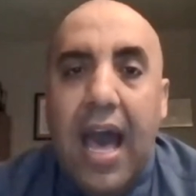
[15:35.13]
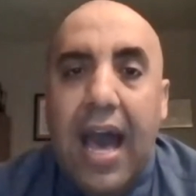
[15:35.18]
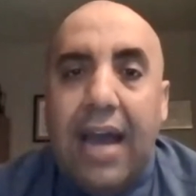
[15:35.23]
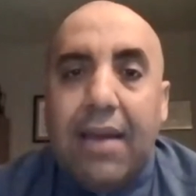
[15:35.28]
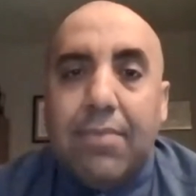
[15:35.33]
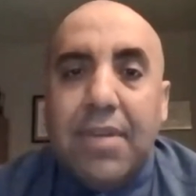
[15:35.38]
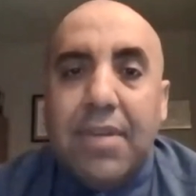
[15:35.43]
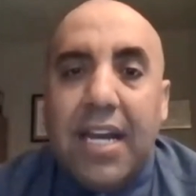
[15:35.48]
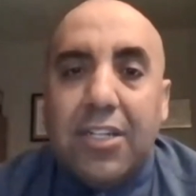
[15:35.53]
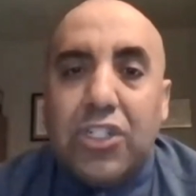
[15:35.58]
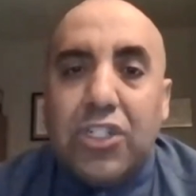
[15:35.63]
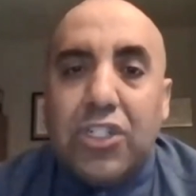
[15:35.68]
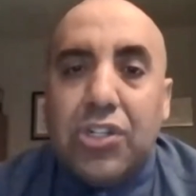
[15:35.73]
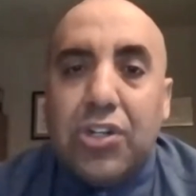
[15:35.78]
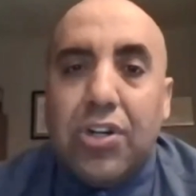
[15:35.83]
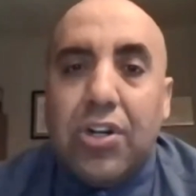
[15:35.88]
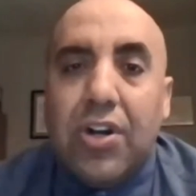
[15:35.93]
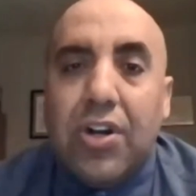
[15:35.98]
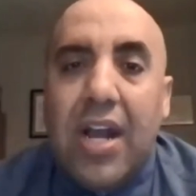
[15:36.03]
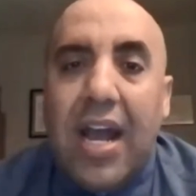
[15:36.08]
I'm not
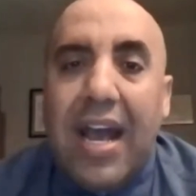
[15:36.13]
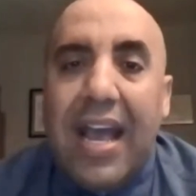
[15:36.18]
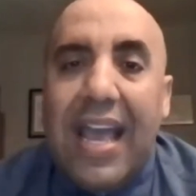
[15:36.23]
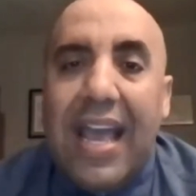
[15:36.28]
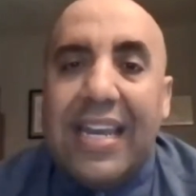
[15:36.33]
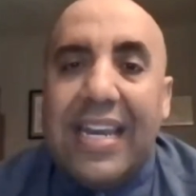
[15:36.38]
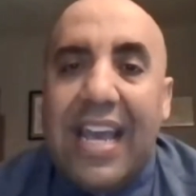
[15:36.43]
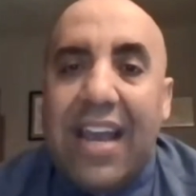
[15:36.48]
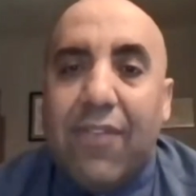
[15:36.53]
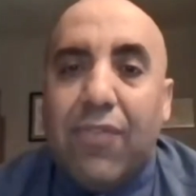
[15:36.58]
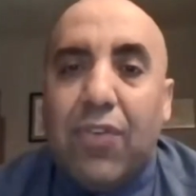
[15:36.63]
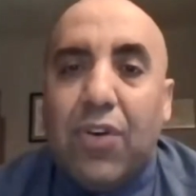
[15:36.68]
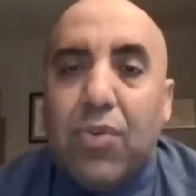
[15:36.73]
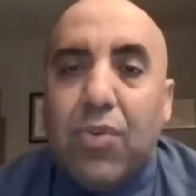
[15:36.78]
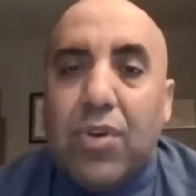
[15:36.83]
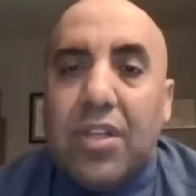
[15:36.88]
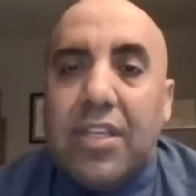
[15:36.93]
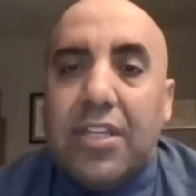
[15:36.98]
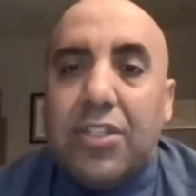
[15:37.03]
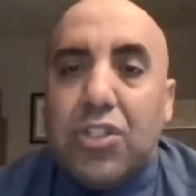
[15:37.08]
sure I had ever
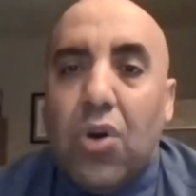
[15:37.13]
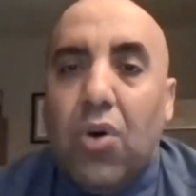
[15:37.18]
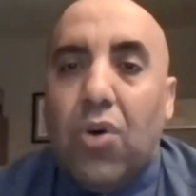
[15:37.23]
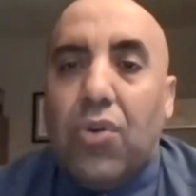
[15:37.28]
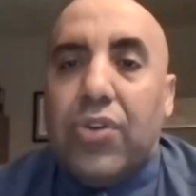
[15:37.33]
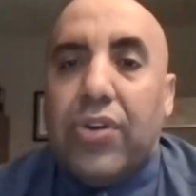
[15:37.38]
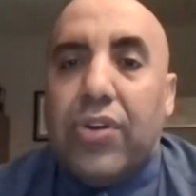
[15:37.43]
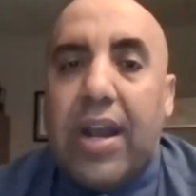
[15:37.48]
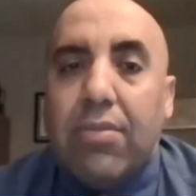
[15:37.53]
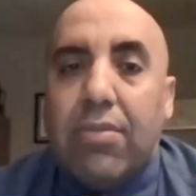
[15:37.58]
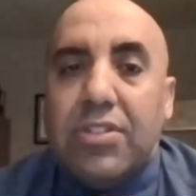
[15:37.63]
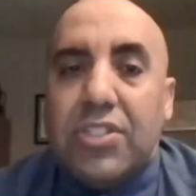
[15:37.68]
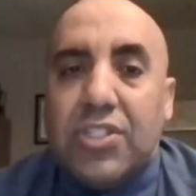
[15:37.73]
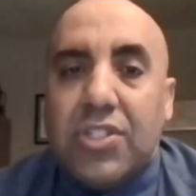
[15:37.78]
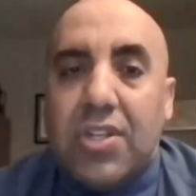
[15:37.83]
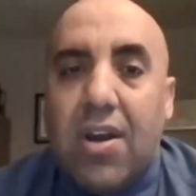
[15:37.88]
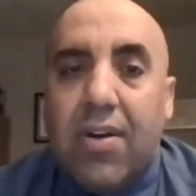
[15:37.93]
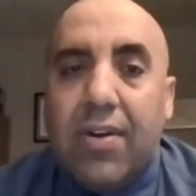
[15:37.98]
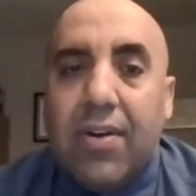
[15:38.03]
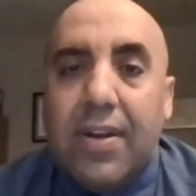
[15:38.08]
really told her I was
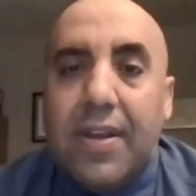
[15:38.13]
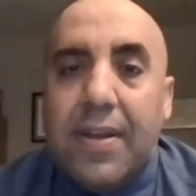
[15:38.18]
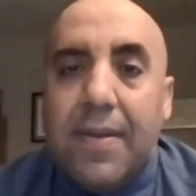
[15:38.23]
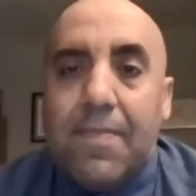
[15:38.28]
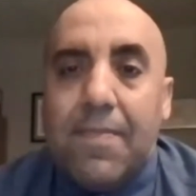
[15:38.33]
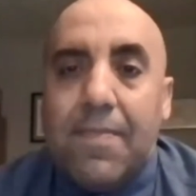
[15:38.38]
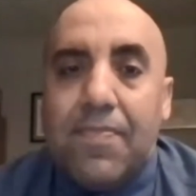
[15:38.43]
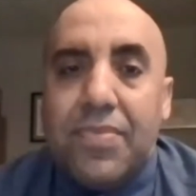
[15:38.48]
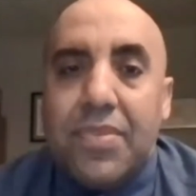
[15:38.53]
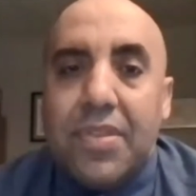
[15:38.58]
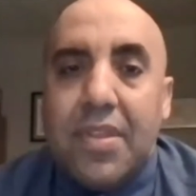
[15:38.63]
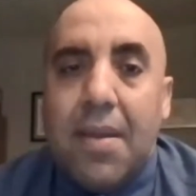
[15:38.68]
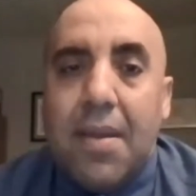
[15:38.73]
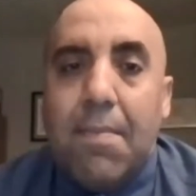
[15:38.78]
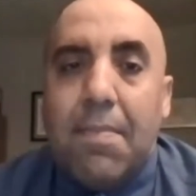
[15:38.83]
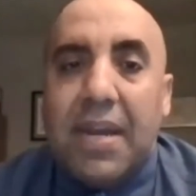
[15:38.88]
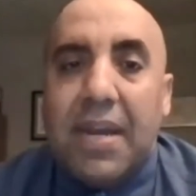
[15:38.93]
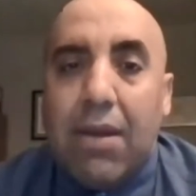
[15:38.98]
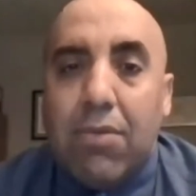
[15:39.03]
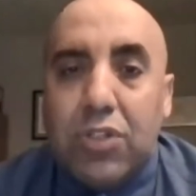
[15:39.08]
sorry,
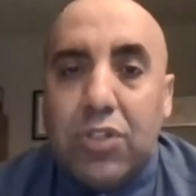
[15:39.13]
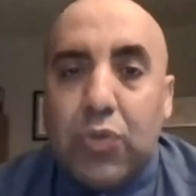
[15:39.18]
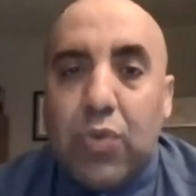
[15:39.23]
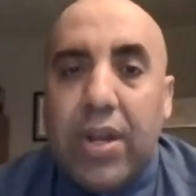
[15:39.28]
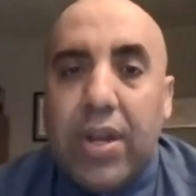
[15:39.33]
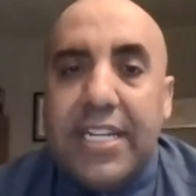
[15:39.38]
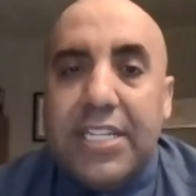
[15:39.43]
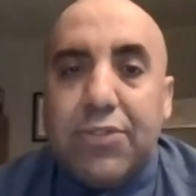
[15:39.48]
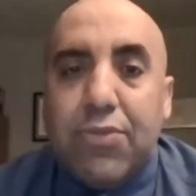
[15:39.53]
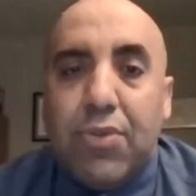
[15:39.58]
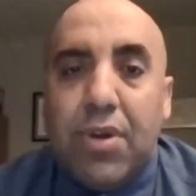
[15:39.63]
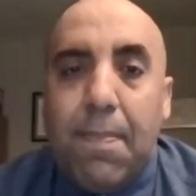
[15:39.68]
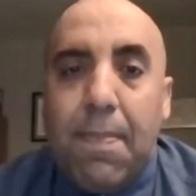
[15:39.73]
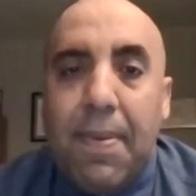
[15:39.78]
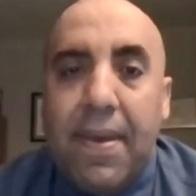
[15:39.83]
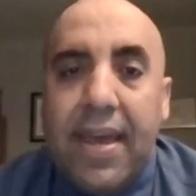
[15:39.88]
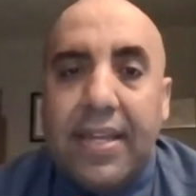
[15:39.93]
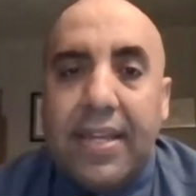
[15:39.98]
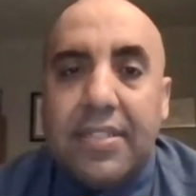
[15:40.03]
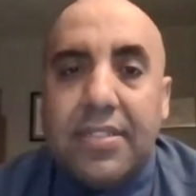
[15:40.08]
but I was ready to
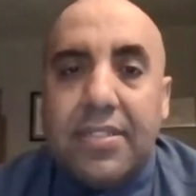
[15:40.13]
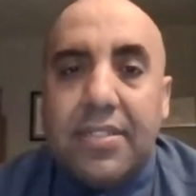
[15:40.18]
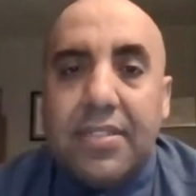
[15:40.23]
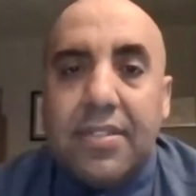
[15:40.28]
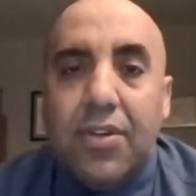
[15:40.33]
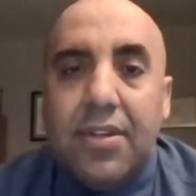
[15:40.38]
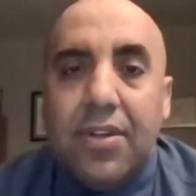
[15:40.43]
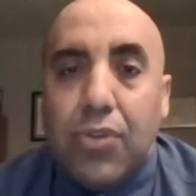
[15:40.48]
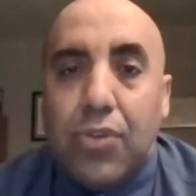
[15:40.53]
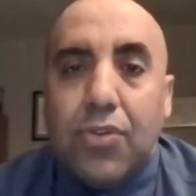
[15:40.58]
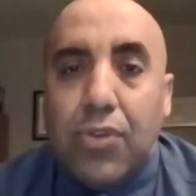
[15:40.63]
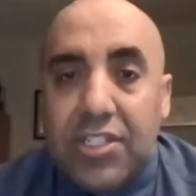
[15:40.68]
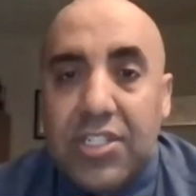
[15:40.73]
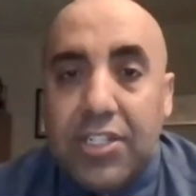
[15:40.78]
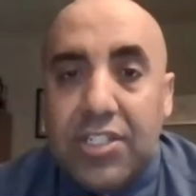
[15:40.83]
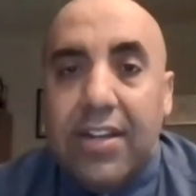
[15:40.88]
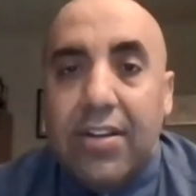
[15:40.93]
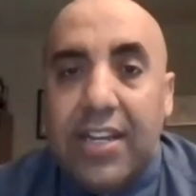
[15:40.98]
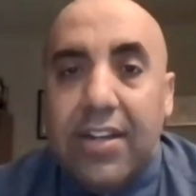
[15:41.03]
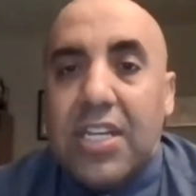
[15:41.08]
repent. Through the
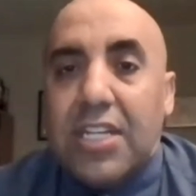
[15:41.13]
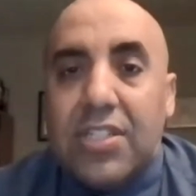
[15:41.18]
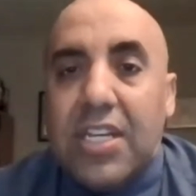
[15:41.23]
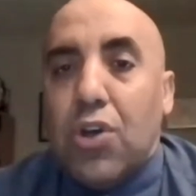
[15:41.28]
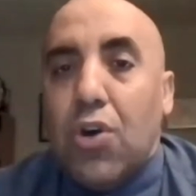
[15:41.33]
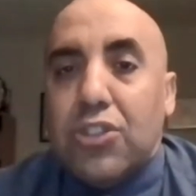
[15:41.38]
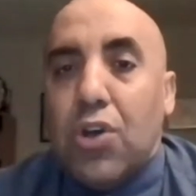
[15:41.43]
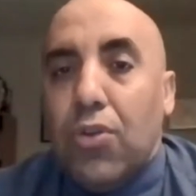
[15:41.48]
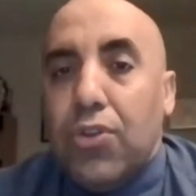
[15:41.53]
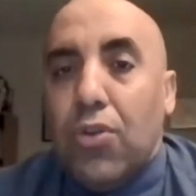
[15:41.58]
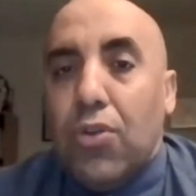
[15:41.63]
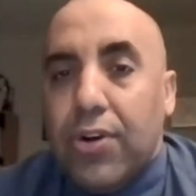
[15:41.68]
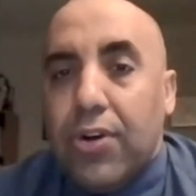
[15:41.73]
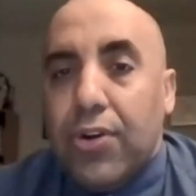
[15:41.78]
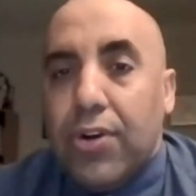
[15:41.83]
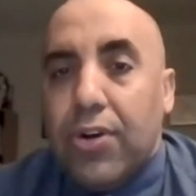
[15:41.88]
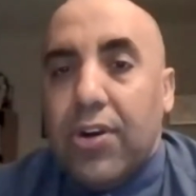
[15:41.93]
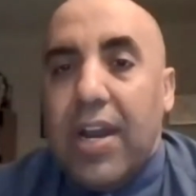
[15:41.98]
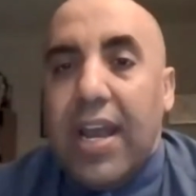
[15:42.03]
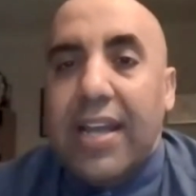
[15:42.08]
tears, I told
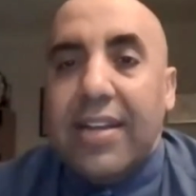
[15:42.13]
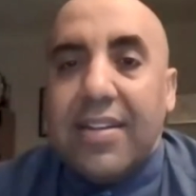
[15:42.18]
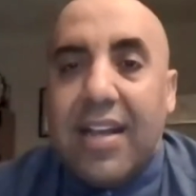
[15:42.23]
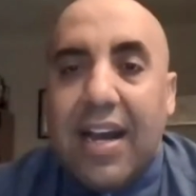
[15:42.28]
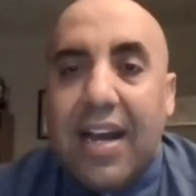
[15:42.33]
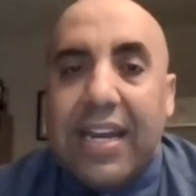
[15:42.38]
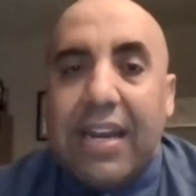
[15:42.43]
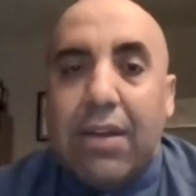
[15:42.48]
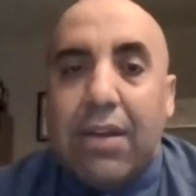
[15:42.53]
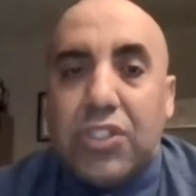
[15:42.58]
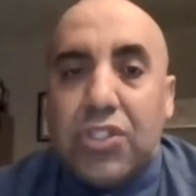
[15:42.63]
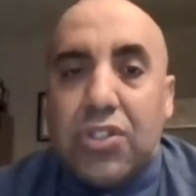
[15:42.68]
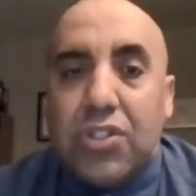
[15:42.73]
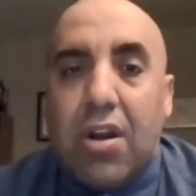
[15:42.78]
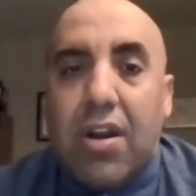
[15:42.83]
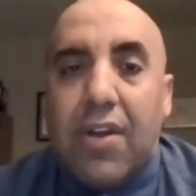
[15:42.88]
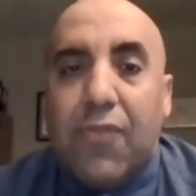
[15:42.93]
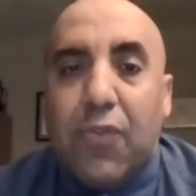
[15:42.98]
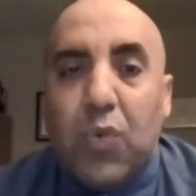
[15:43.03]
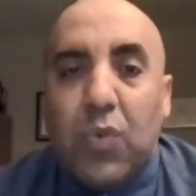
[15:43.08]
her and God I was
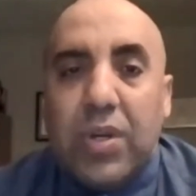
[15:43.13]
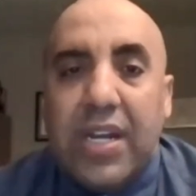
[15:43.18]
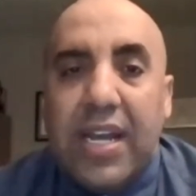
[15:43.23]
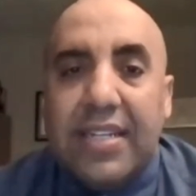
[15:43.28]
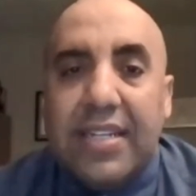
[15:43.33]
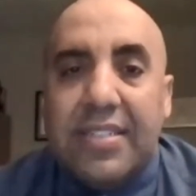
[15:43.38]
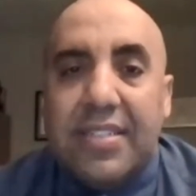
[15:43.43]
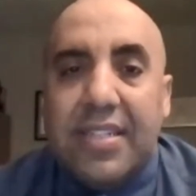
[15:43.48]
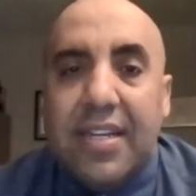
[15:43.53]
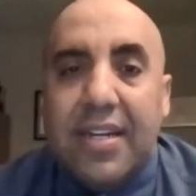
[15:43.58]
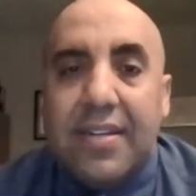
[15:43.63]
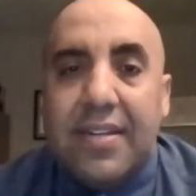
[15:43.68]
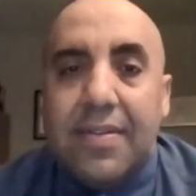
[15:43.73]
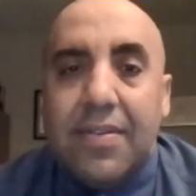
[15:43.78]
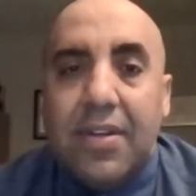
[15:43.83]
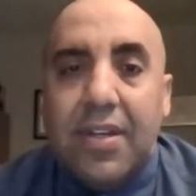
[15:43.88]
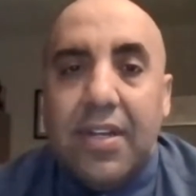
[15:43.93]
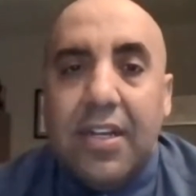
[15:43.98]
sorry for what I had done.